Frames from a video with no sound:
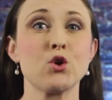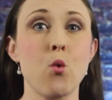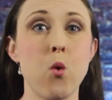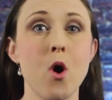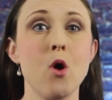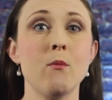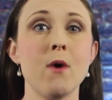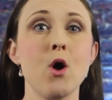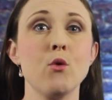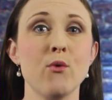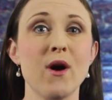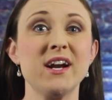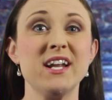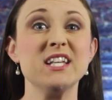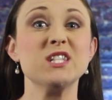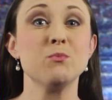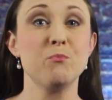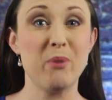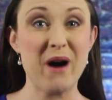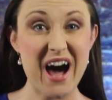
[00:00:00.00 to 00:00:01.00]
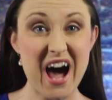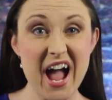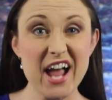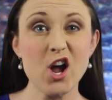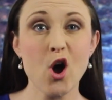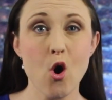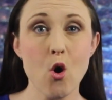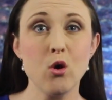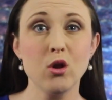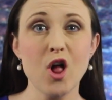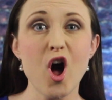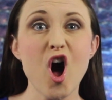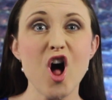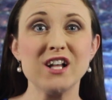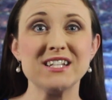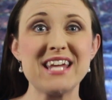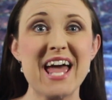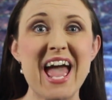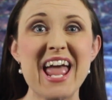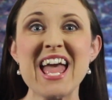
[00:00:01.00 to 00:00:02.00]
Cuomo run his pie hole
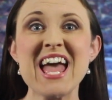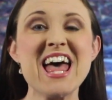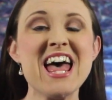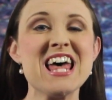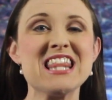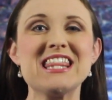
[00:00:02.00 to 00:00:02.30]
all day,